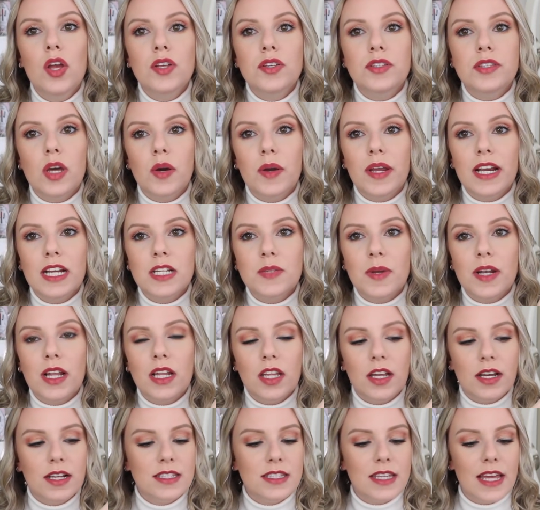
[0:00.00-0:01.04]
So here's what
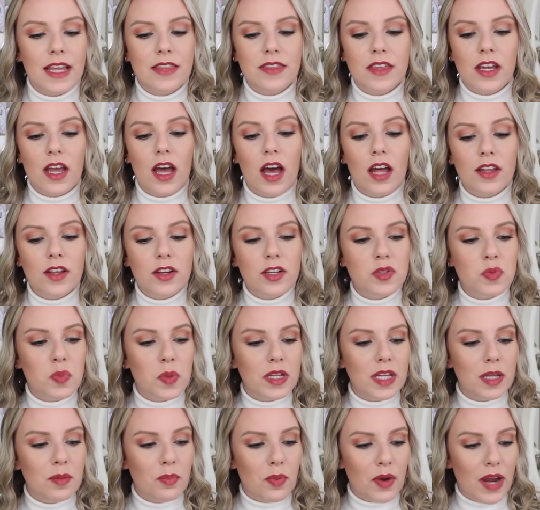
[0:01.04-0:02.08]
it looks like. The color is
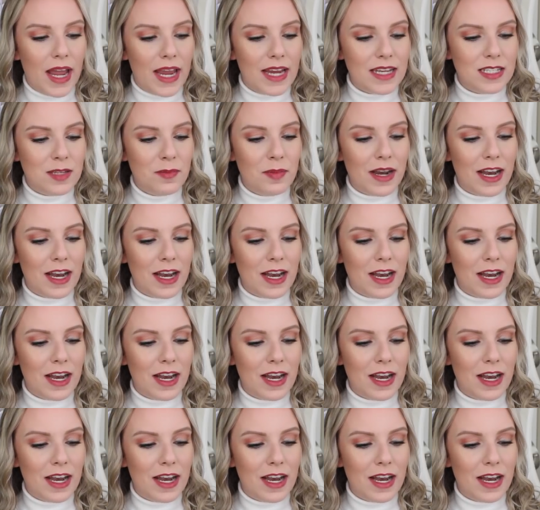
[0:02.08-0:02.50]
really bright,